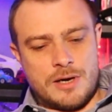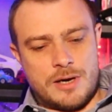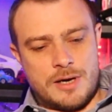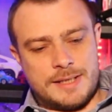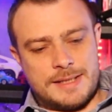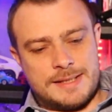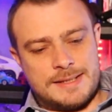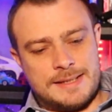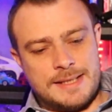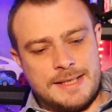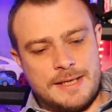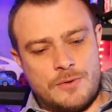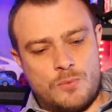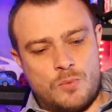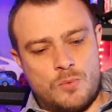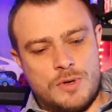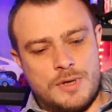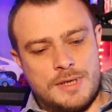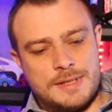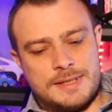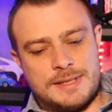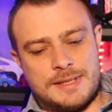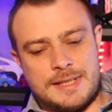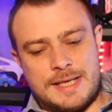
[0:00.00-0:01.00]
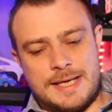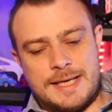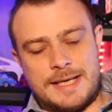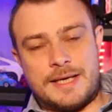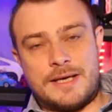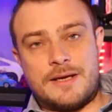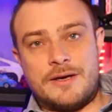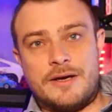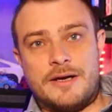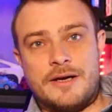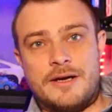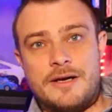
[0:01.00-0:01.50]
cards there was
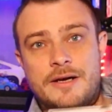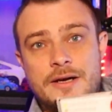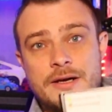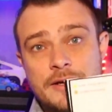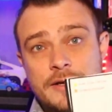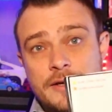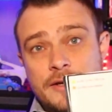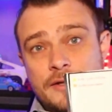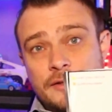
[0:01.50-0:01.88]
like uh,